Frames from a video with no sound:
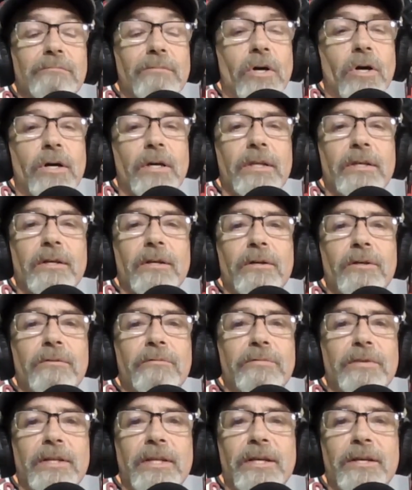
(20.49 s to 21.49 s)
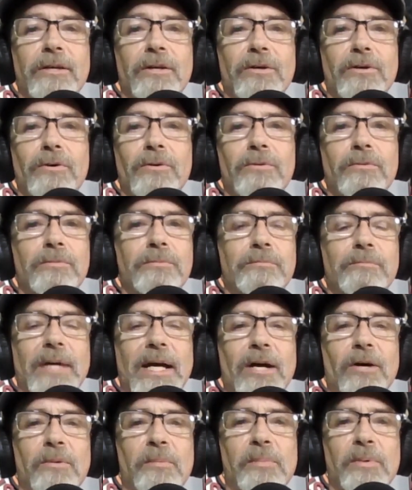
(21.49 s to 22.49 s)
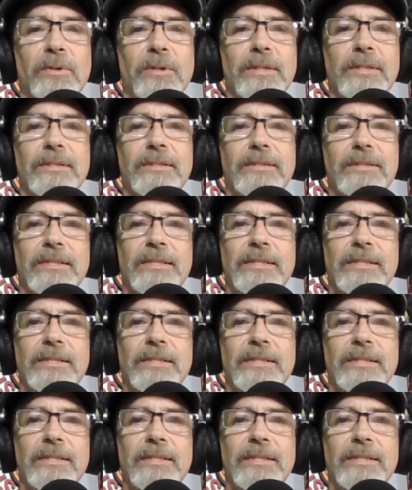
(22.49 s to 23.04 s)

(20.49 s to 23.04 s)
audio video output